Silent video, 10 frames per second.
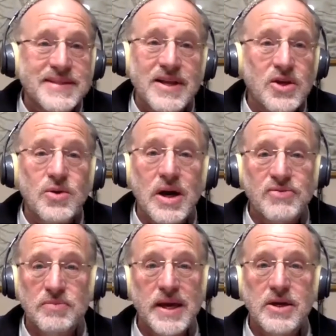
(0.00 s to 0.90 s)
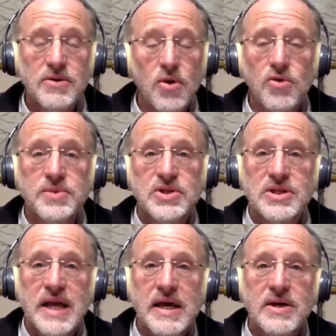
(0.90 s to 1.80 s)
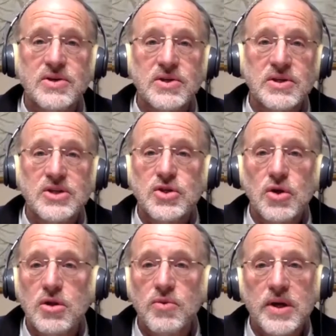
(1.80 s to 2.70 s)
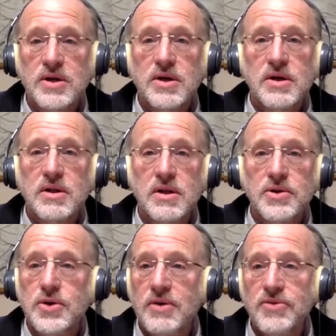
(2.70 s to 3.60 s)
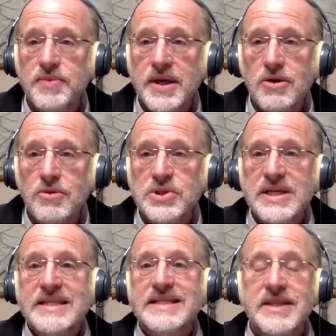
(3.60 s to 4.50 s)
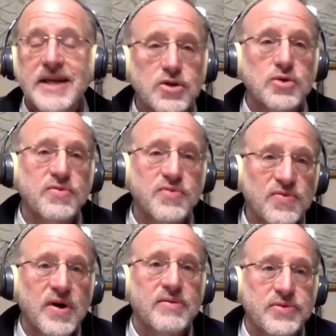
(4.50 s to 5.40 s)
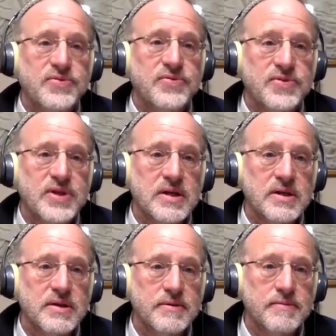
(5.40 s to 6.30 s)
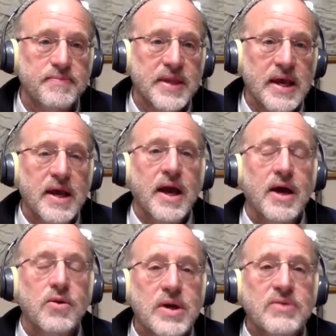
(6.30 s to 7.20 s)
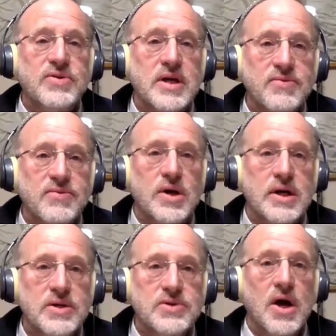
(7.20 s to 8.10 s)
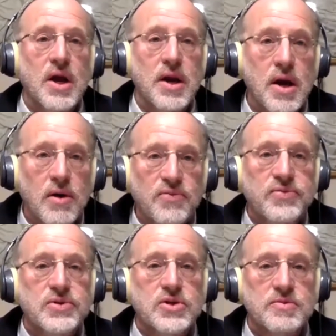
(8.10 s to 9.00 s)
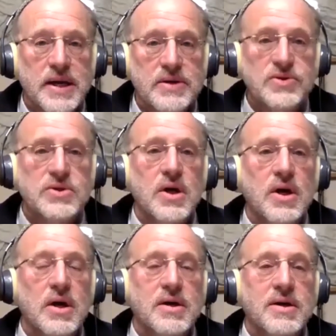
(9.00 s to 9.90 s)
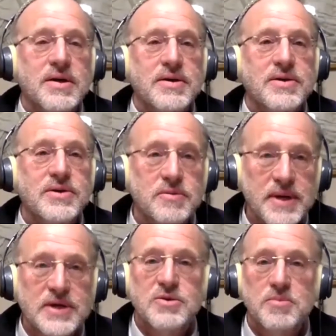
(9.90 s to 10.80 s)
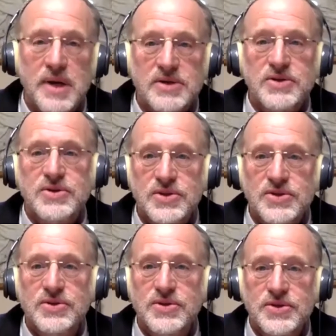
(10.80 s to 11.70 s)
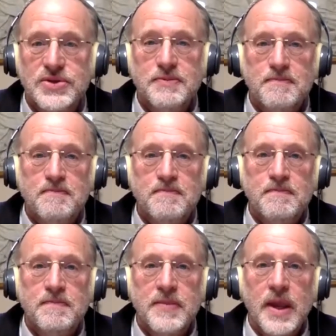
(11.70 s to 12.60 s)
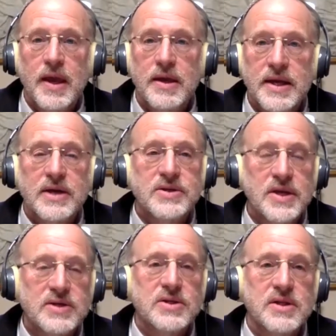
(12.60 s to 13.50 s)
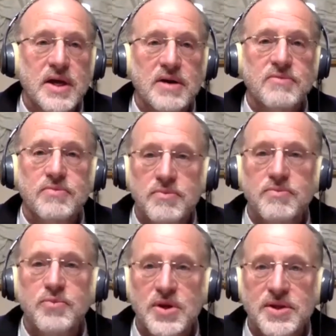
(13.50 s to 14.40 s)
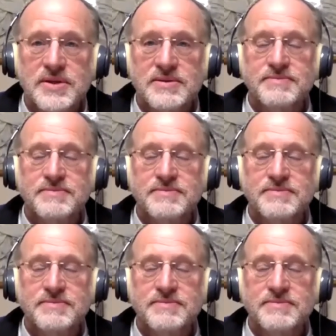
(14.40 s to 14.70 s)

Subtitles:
You have to make your own mistakes. That's the only way you're going to learn. You have to make your own mistakes. And that's true for 5 to 15. And we have to give our kids enough space to make some bad decisions. And that takes a lot of breathing.